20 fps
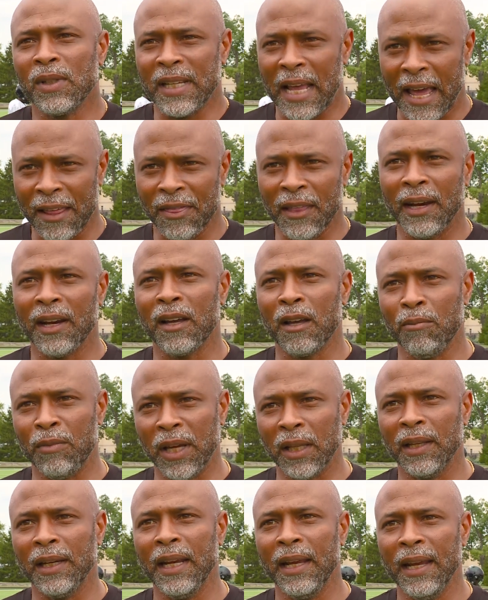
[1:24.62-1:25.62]
athletic
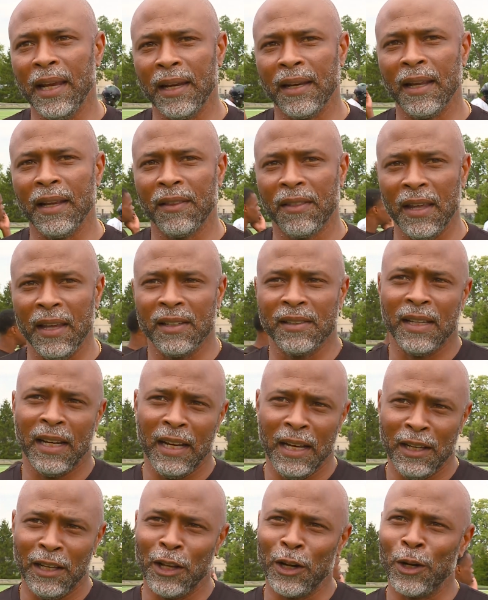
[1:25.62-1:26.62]
ability and things that
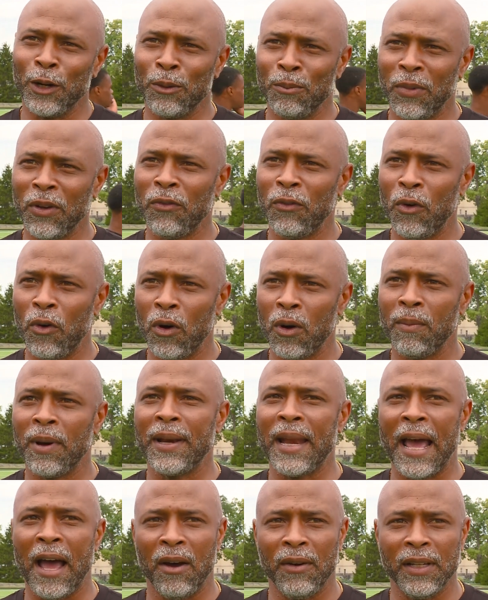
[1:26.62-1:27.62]
he'd learned before,
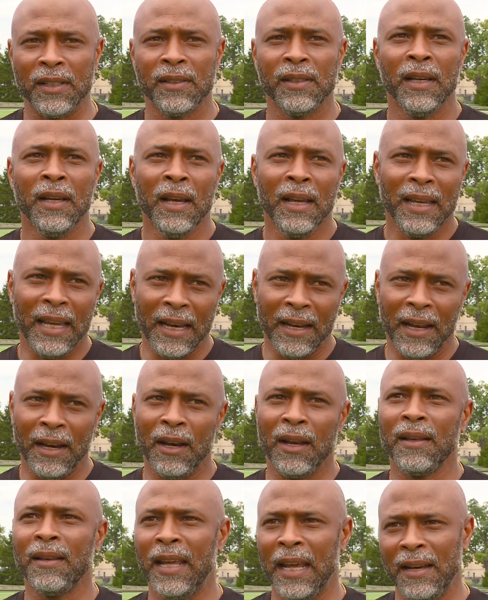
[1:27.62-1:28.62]
but now he's
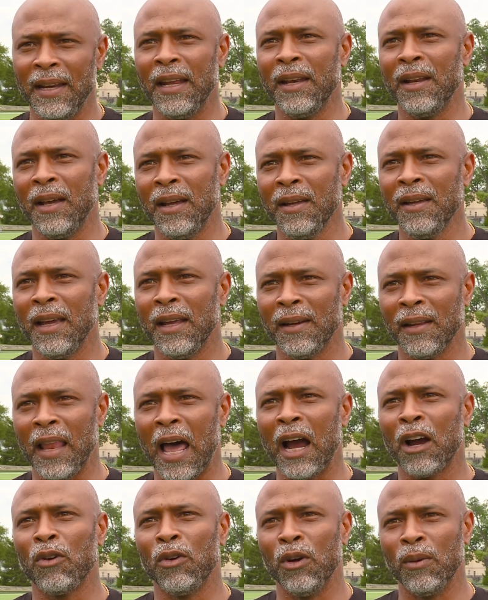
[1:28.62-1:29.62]
getting in the
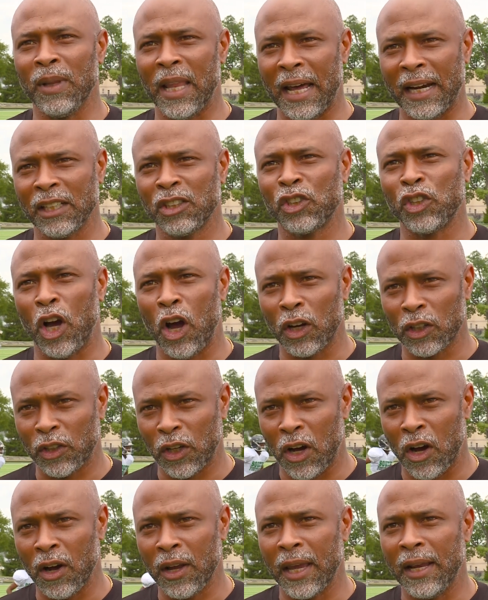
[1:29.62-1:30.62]
locker room, a lot of chalk
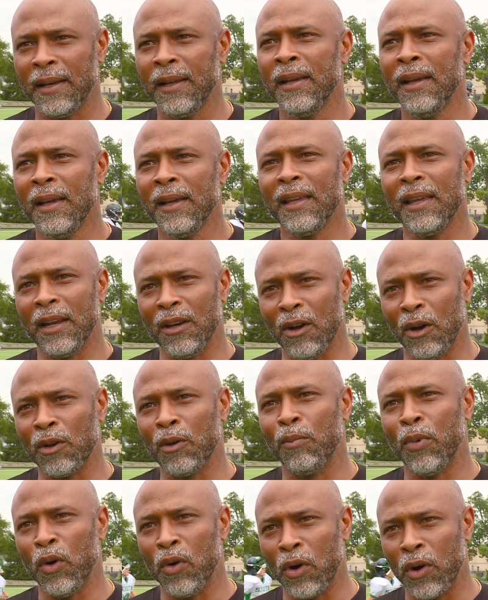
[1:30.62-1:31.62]
talk and getting on
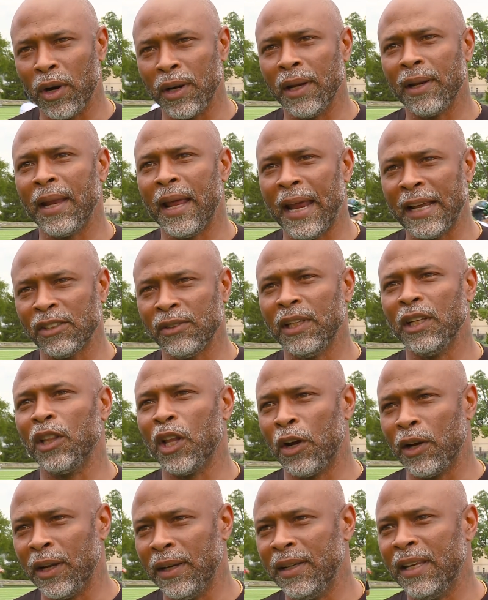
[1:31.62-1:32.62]
the board and actually
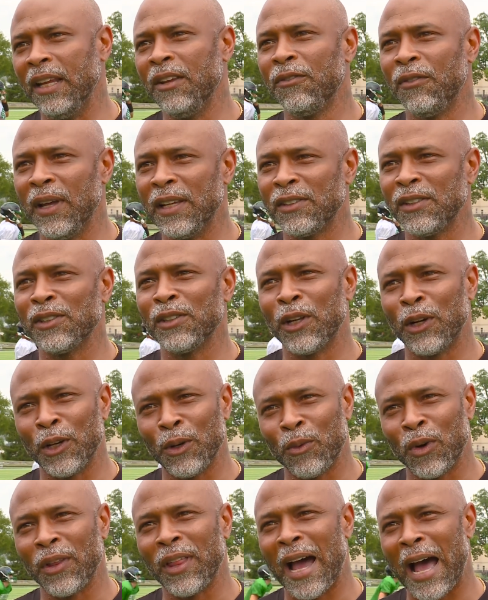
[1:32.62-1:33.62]
learning defenses,
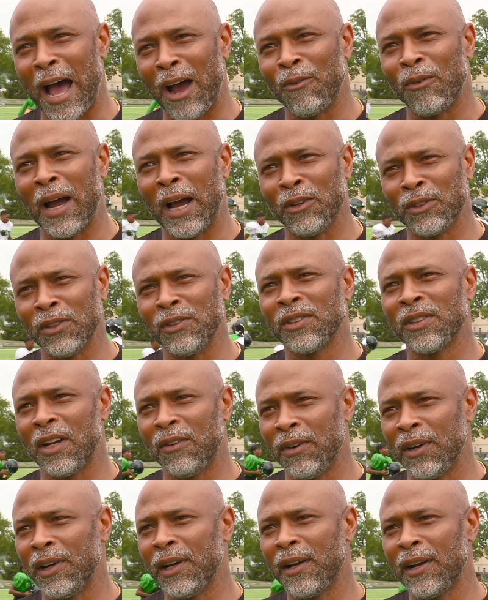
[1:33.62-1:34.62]
learning where the hot routes and
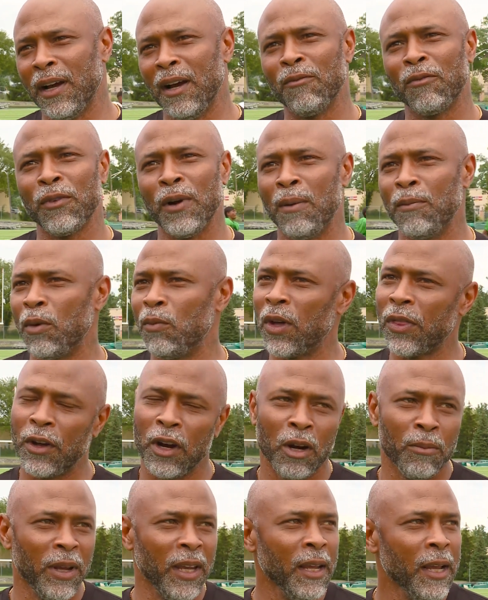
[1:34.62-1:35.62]
stuff are going to come from. And with
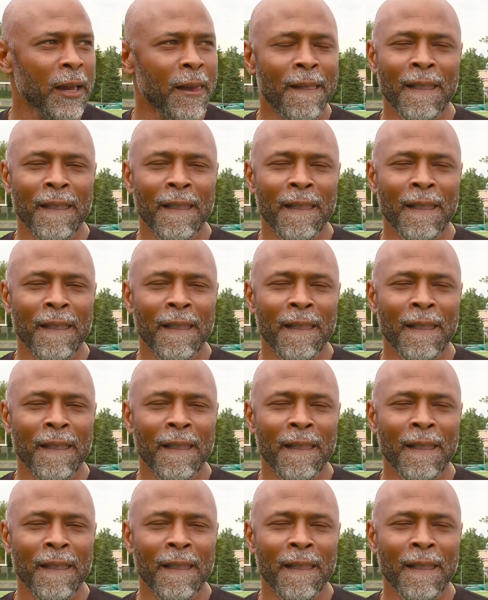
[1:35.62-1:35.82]
Irby,